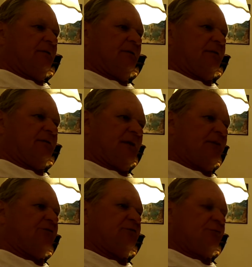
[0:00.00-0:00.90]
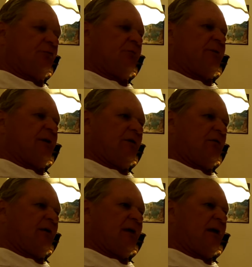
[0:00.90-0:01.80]
that things are going to be
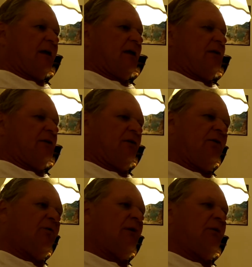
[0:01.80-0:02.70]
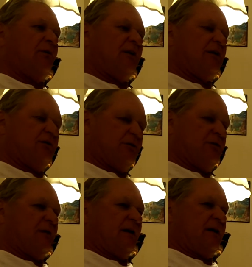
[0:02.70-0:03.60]
okay. And the only way we can
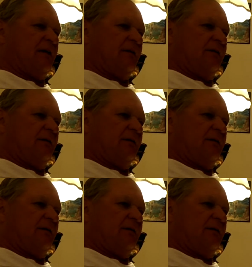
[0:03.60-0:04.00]
do that